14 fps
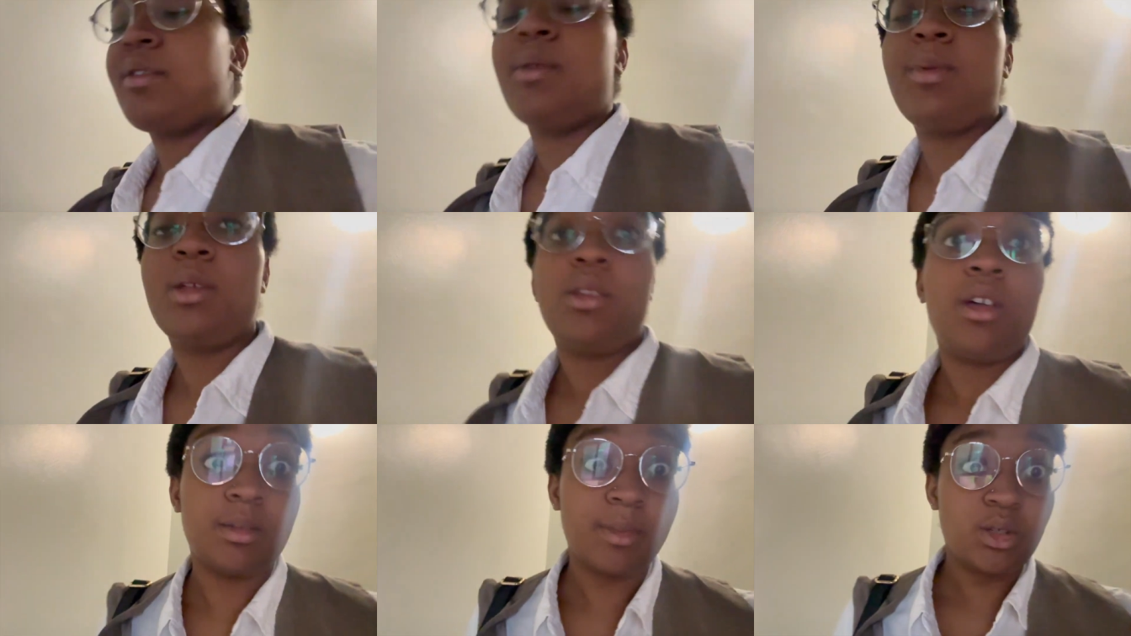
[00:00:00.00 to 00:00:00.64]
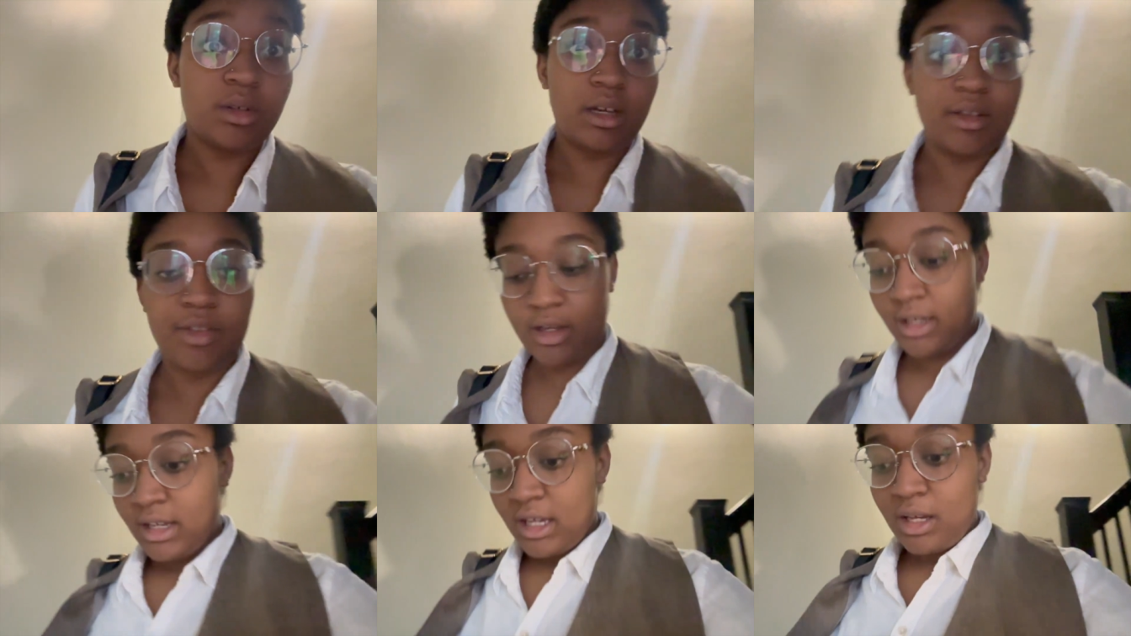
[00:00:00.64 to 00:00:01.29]
completely lost my track of
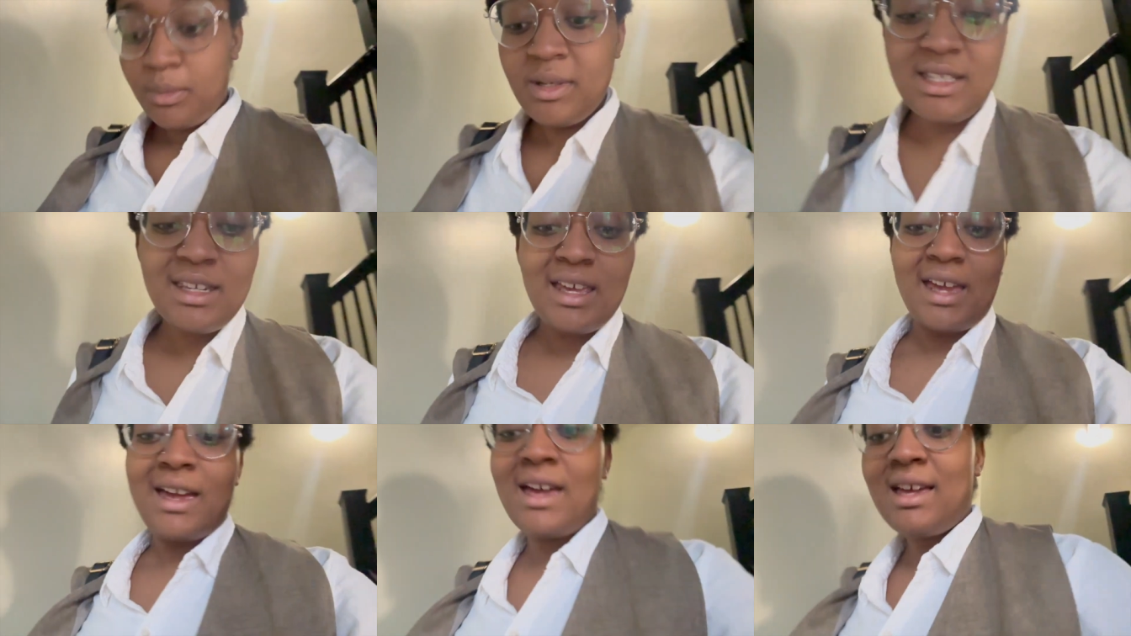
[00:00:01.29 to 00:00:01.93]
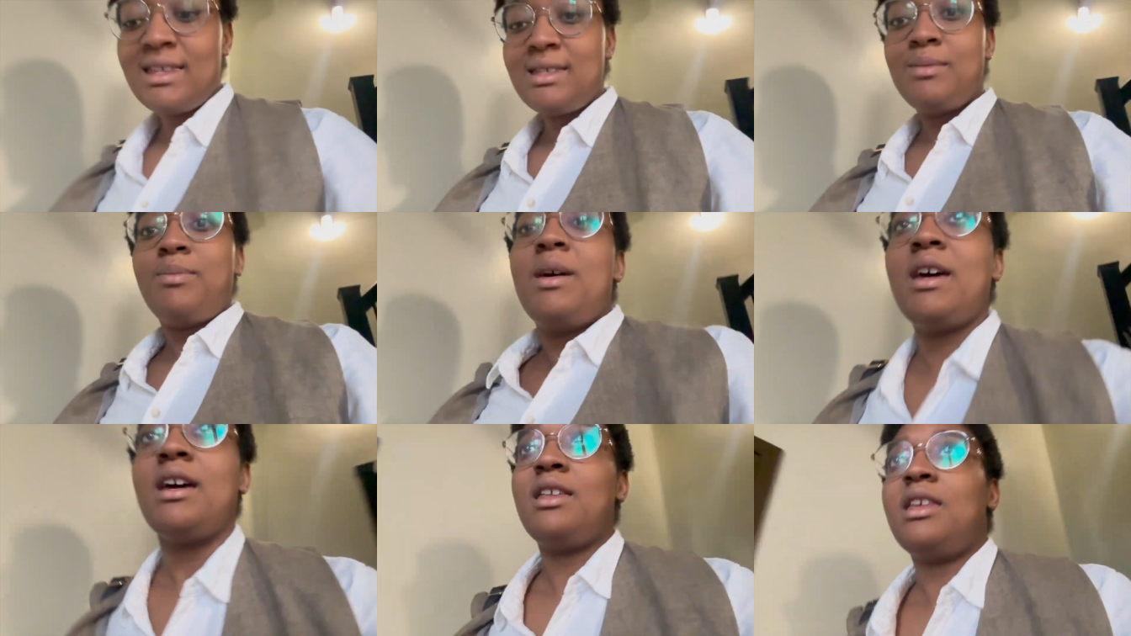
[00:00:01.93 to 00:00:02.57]
thought. It wasn't as
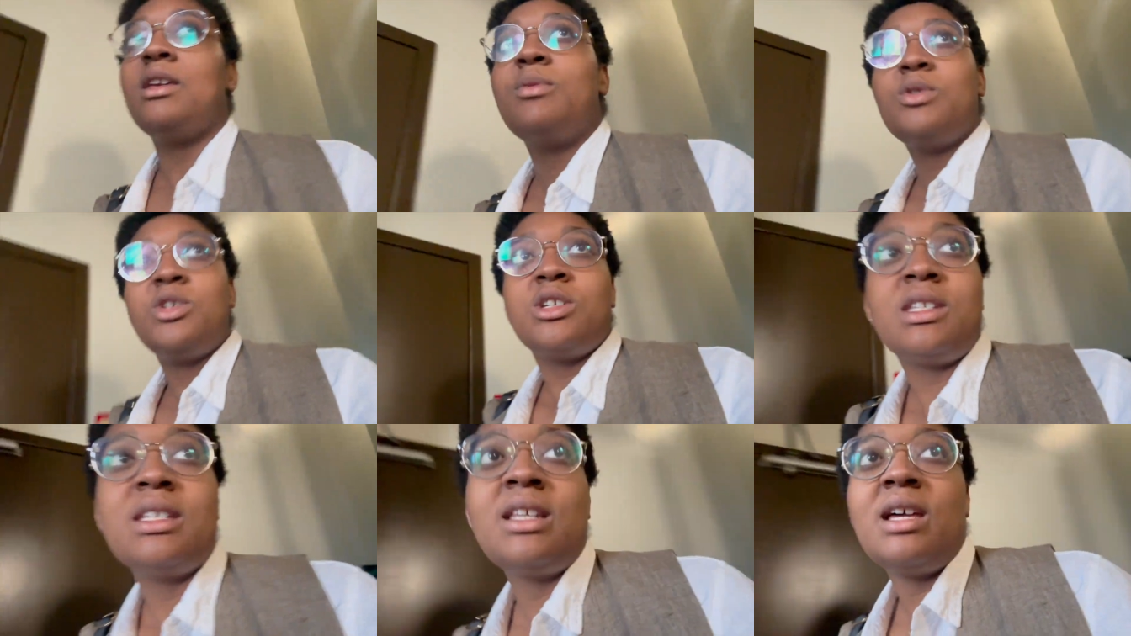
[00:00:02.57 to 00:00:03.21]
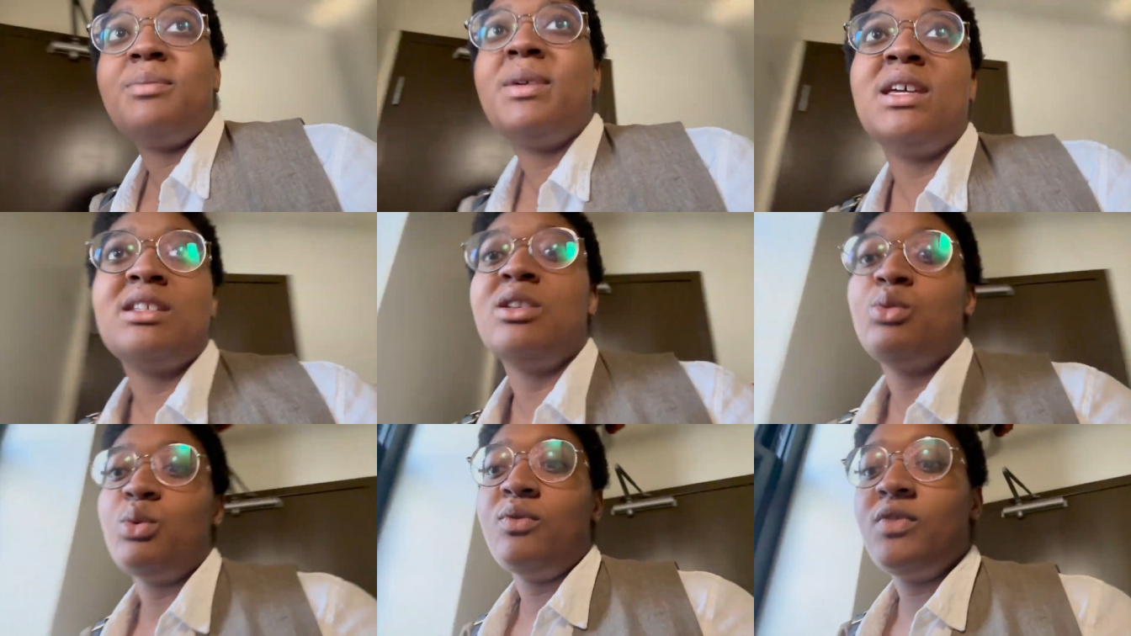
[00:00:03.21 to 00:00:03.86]
bad. It was just like
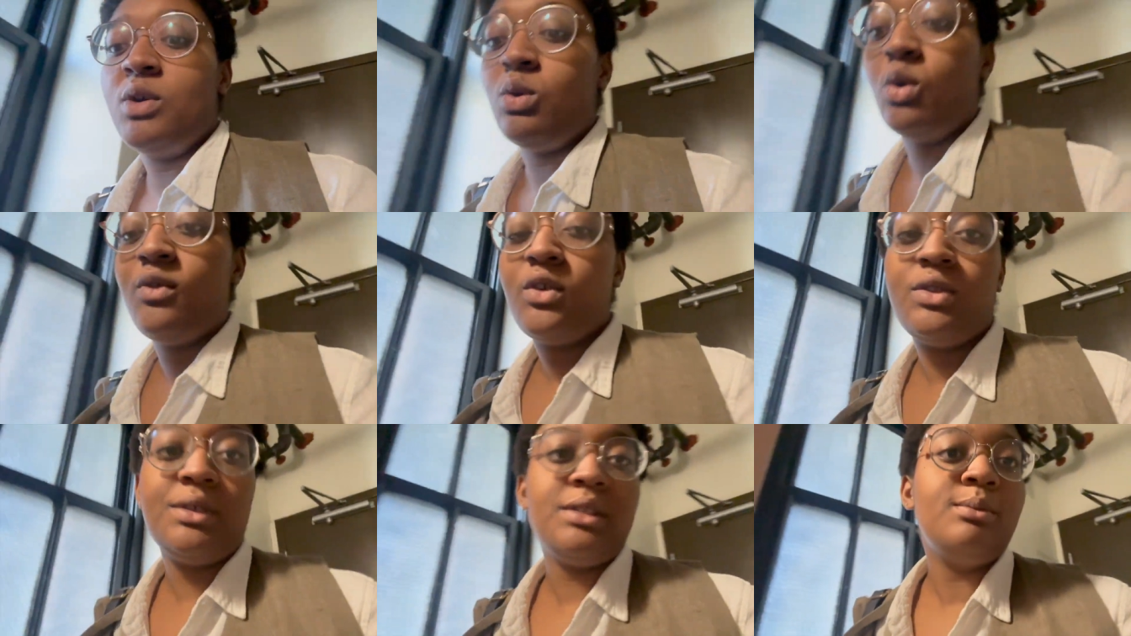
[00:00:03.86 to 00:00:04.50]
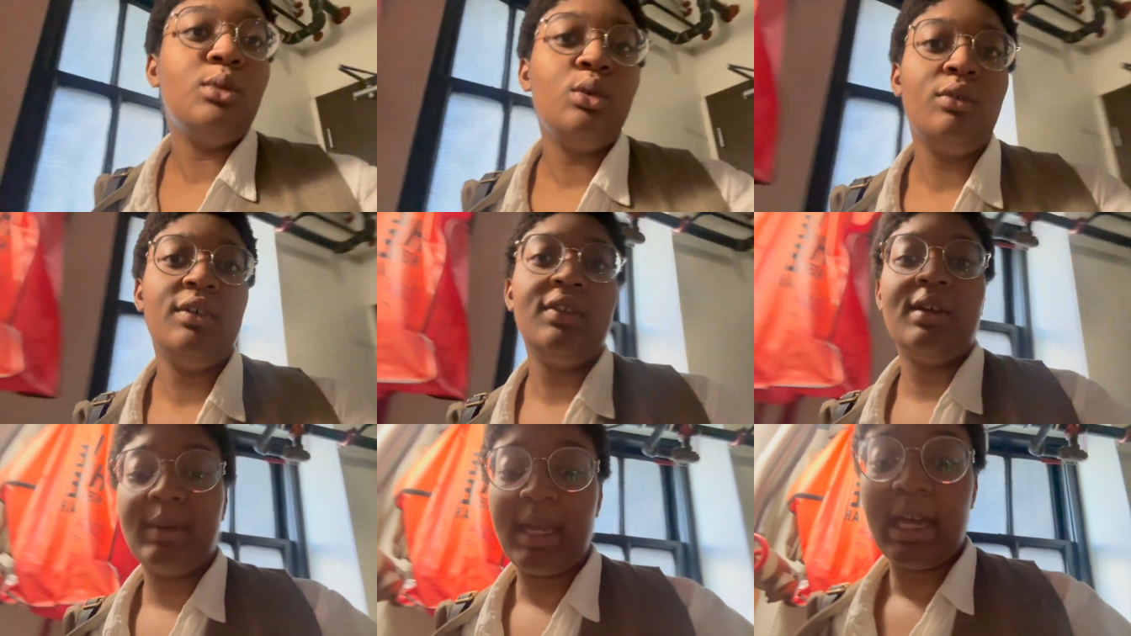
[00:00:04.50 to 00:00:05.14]
basically review over this movie
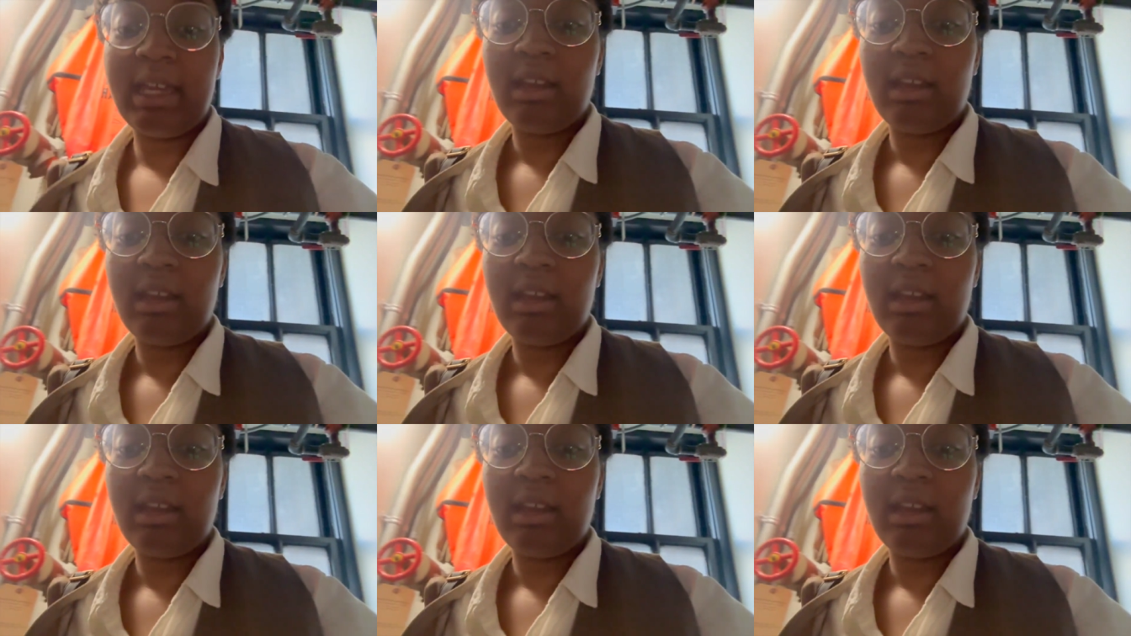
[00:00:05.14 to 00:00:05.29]
that we had